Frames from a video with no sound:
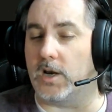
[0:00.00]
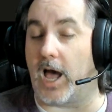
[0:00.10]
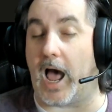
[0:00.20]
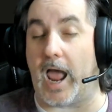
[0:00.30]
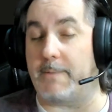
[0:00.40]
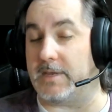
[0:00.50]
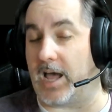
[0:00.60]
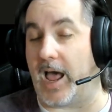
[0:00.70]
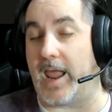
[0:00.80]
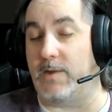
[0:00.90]
I mean,
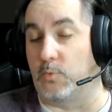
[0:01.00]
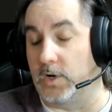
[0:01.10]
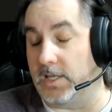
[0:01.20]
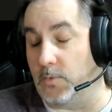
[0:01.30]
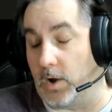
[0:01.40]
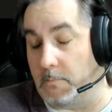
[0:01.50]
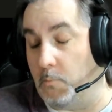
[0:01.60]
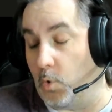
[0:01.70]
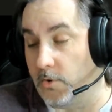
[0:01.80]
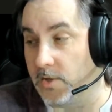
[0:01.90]
I really want
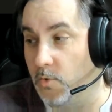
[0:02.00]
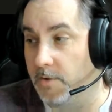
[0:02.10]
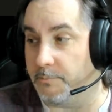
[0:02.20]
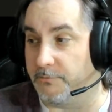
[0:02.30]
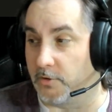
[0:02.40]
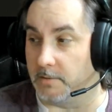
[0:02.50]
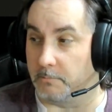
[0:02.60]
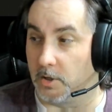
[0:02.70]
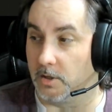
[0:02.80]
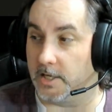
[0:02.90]
more than 1 for the
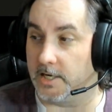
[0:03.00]
Merlin